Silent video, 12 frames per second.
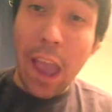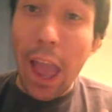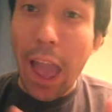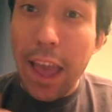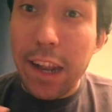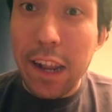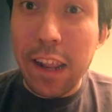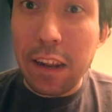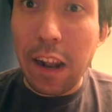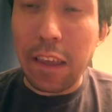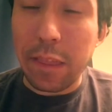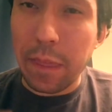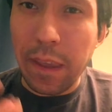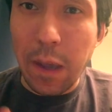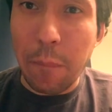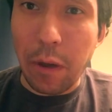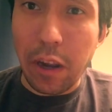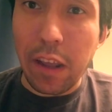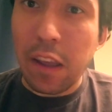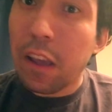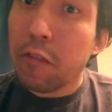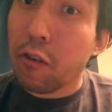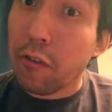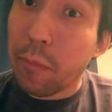And like, think about it,
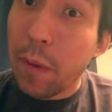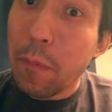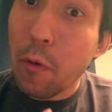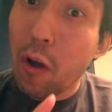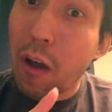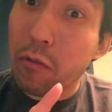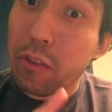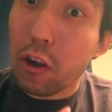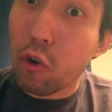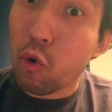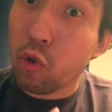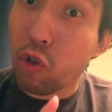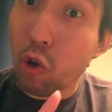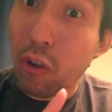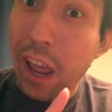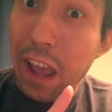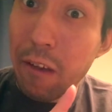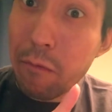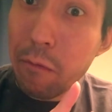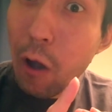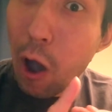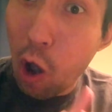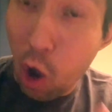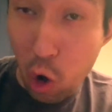there's people out there who don't have
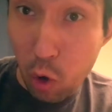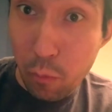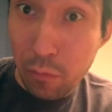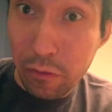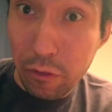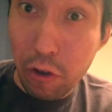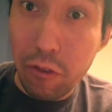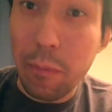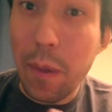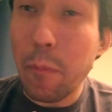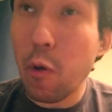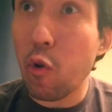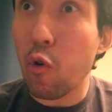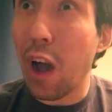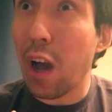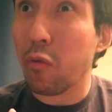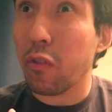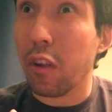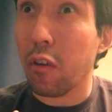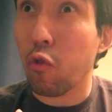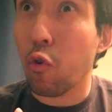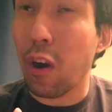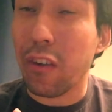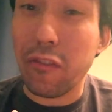homes, there's people out there
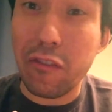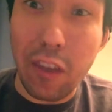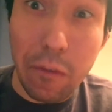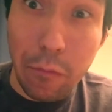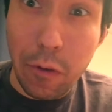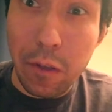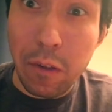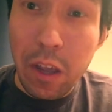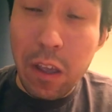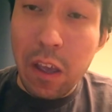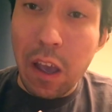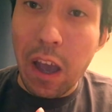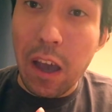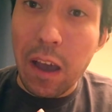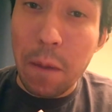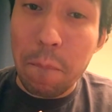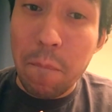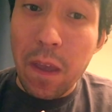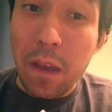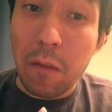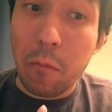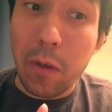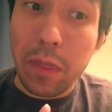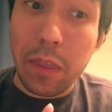who are suffering
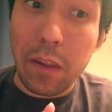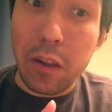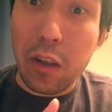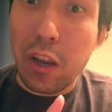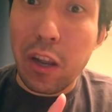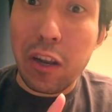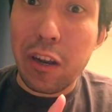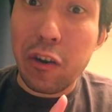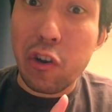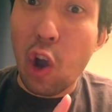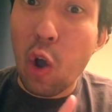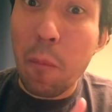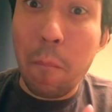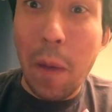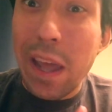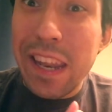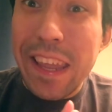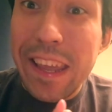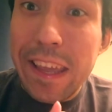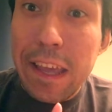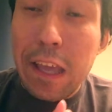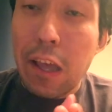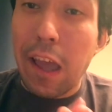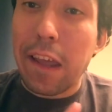with no money,
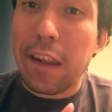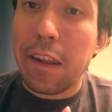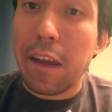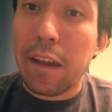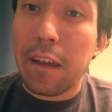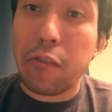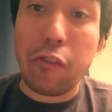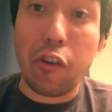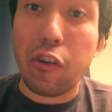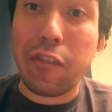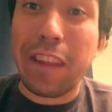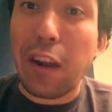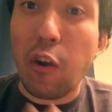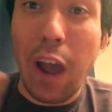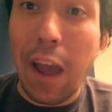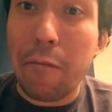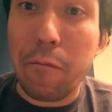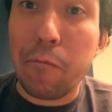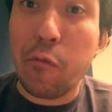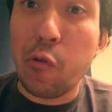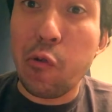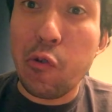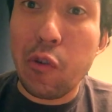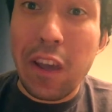and they don't have
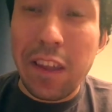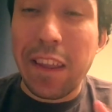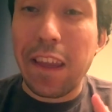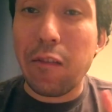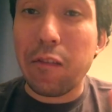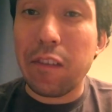food, they're